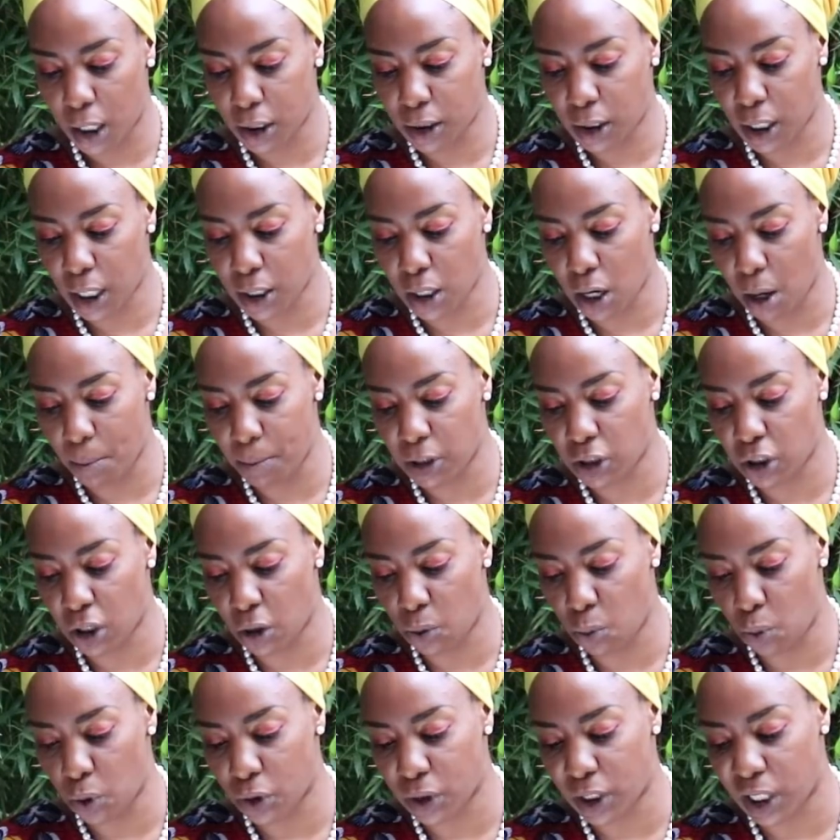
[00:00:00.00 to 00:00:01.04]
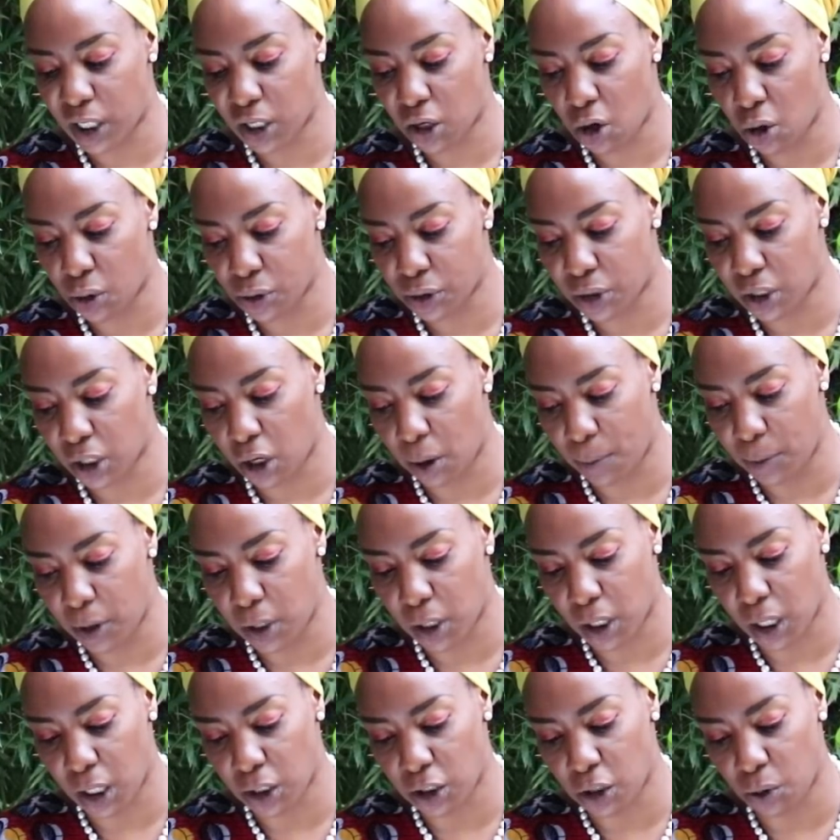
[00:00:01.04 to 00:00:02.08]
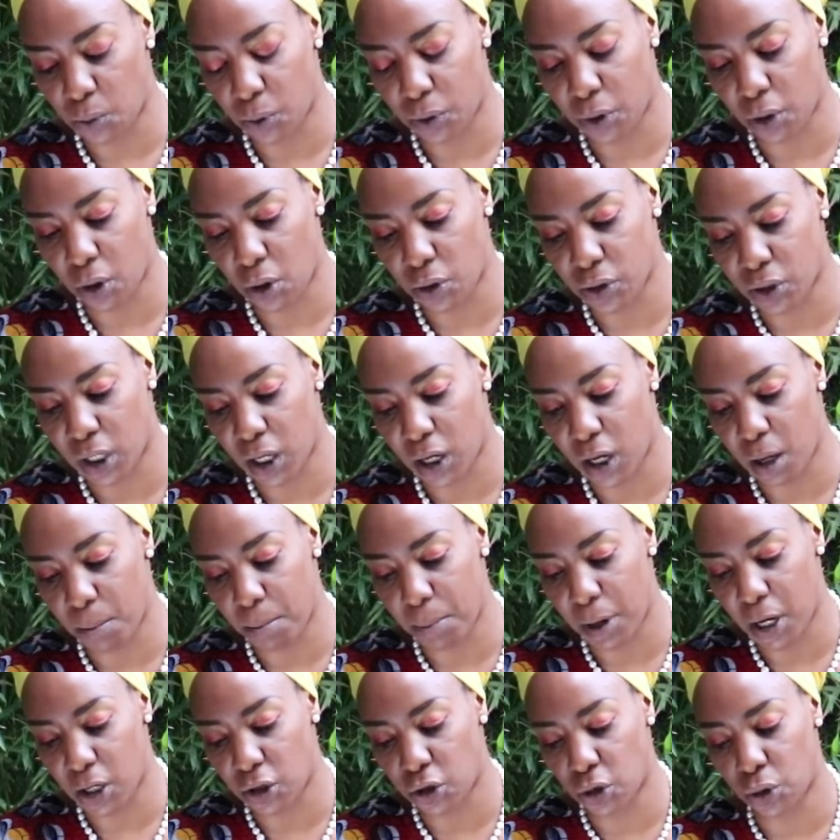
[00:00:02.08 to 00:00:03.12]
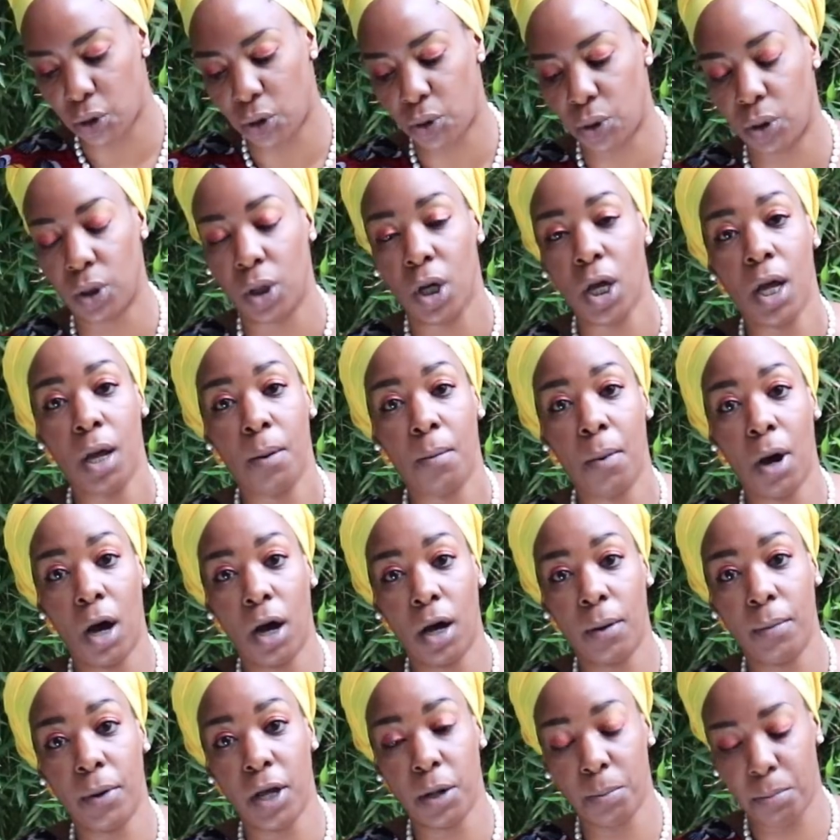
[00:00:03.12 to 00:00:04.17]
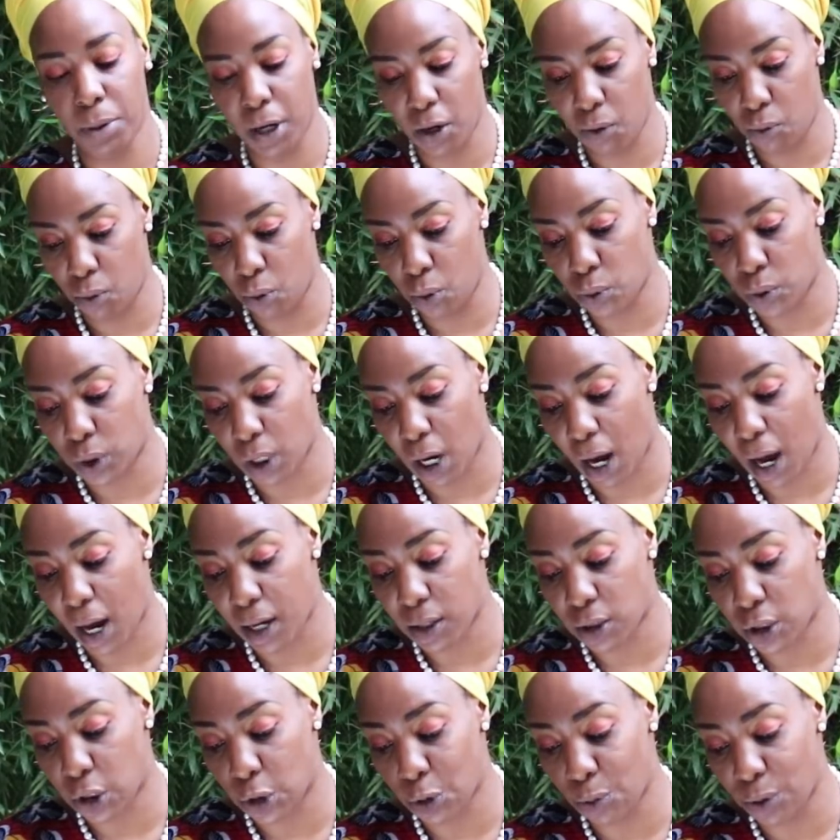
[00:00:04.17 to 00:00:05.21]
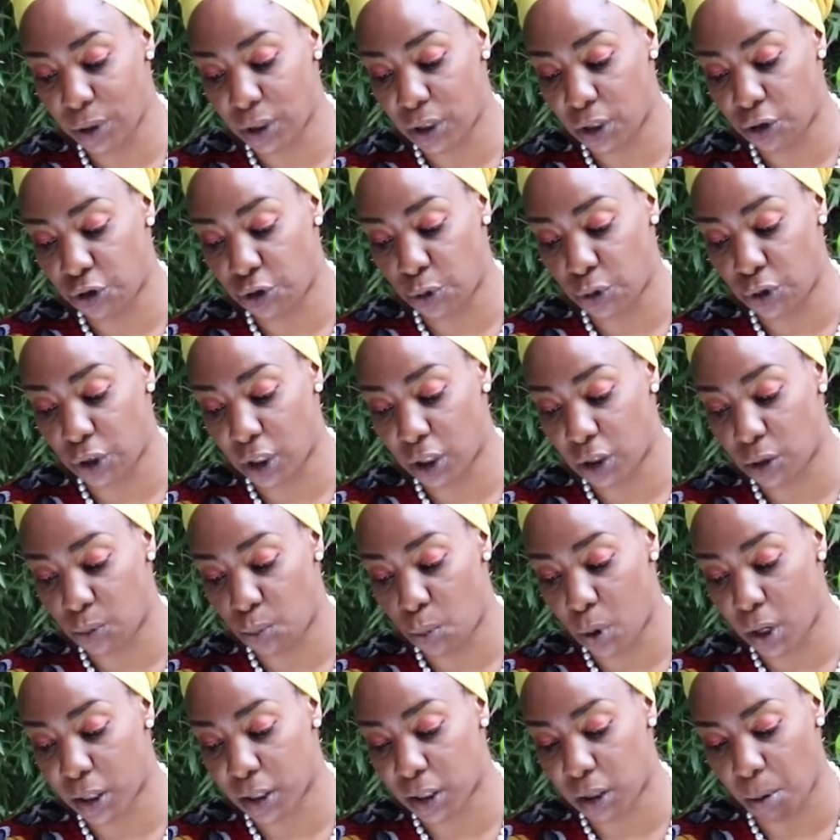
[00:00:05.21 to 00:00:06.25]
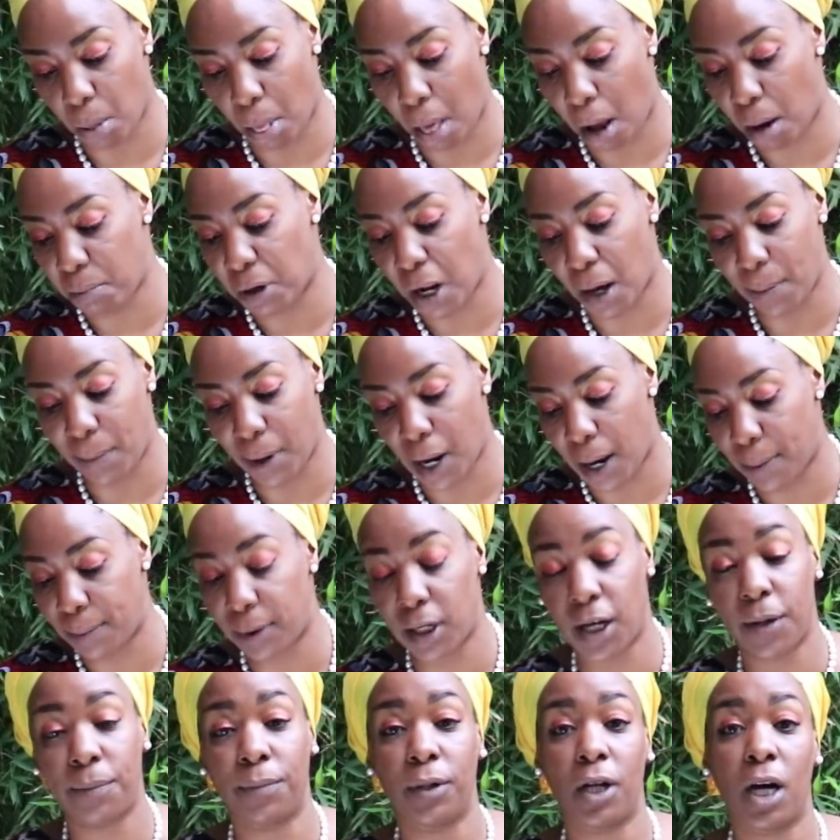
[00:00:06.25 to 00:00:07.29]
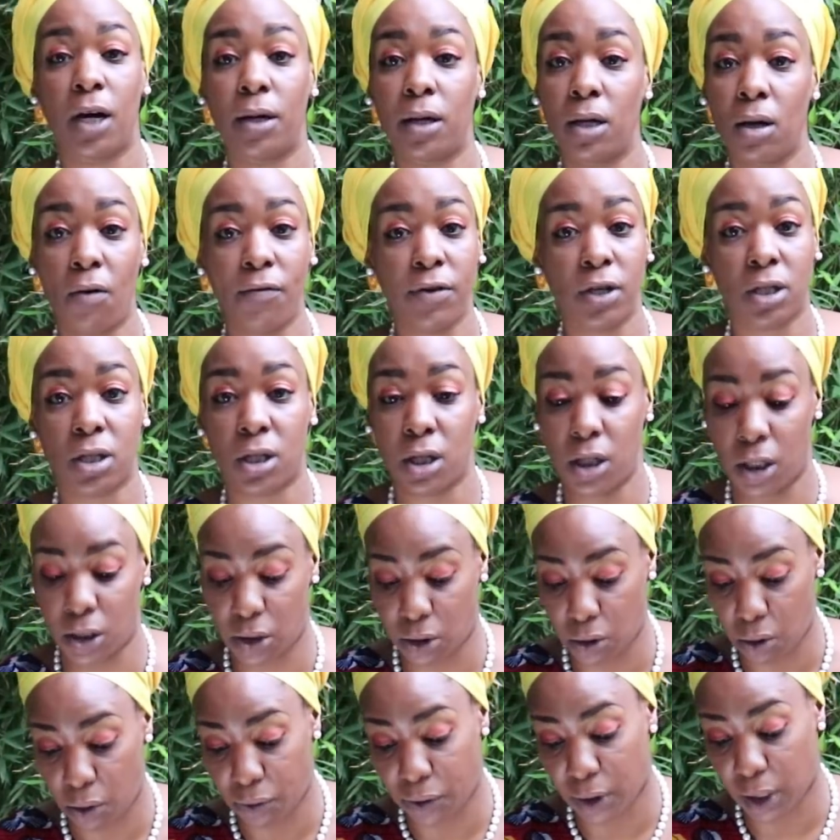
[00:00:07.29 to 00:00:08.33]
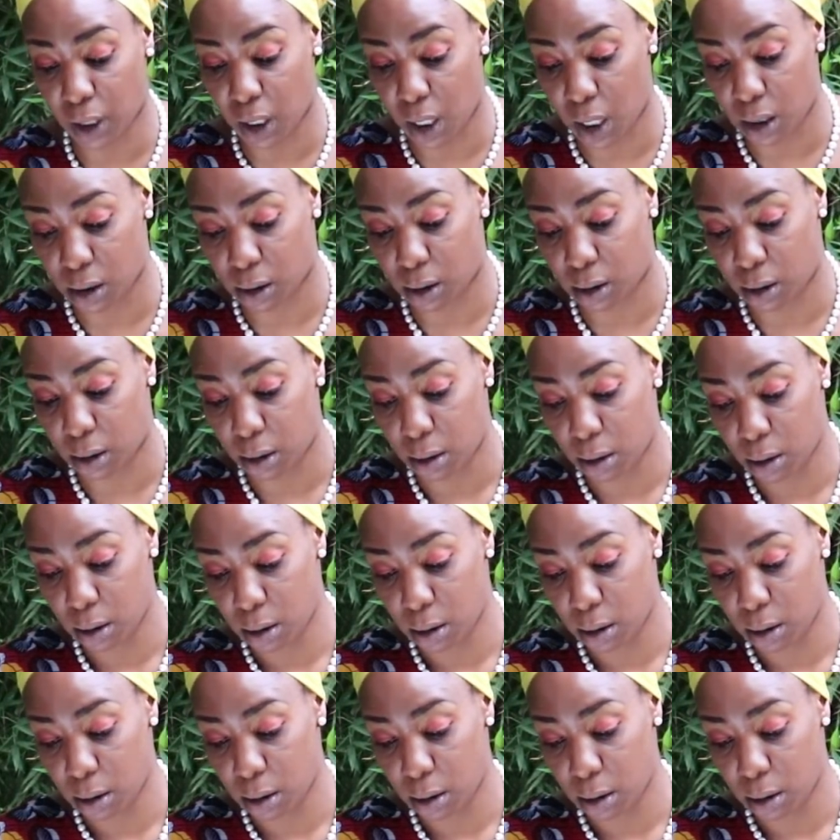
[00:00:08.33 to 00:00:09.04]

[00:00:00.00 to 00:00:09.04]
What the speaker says: said her mission was in constant communication with the consulate in Beirut, and two institutions worked to blah, blah, blah, blah, blah. Obviously, it's not the case.